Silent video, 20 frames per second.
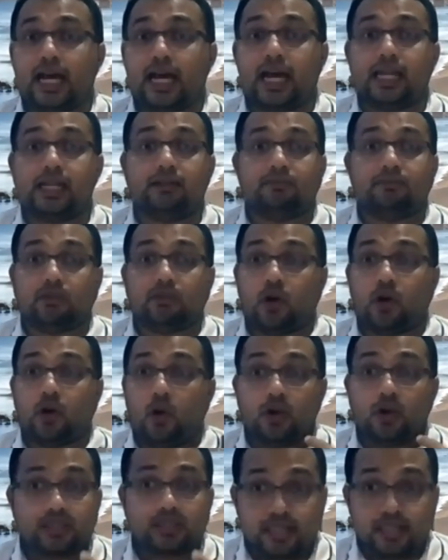and
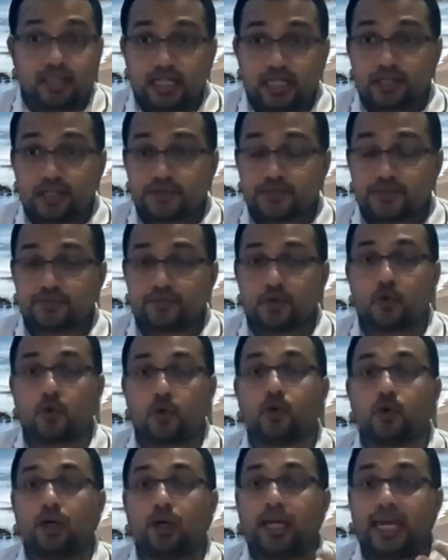alternatives
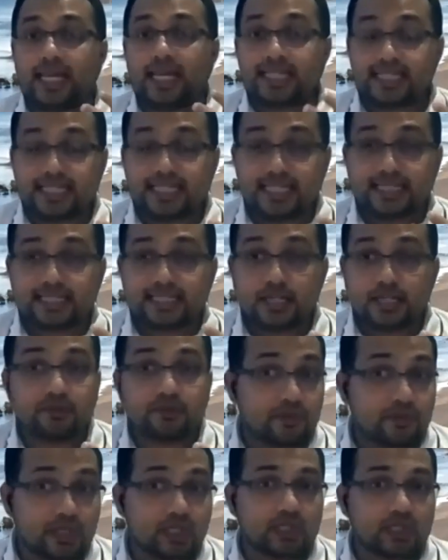for existing
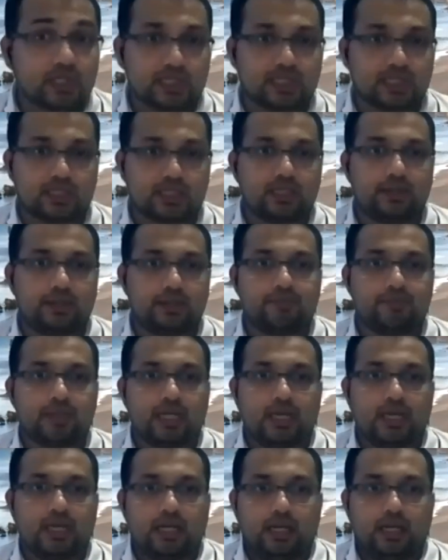features.
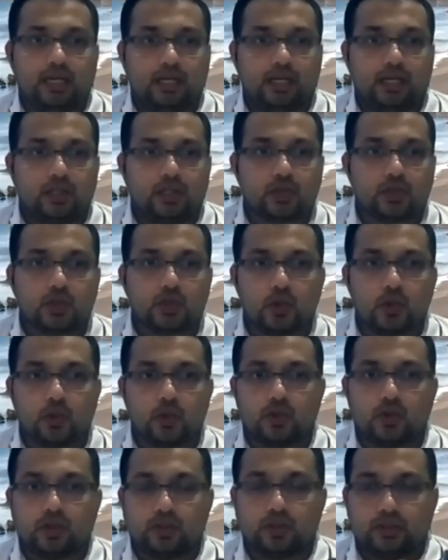
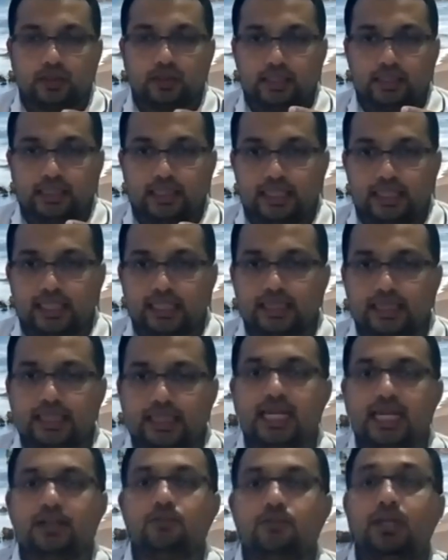So
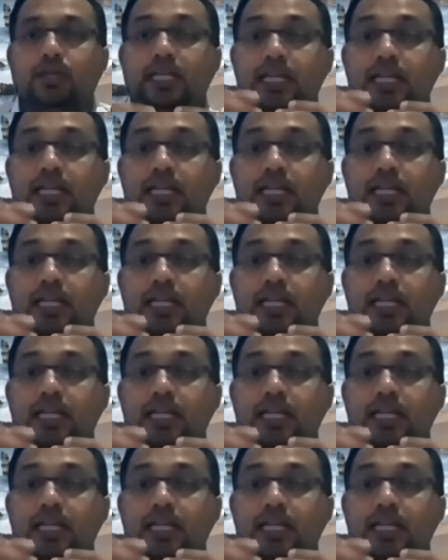then we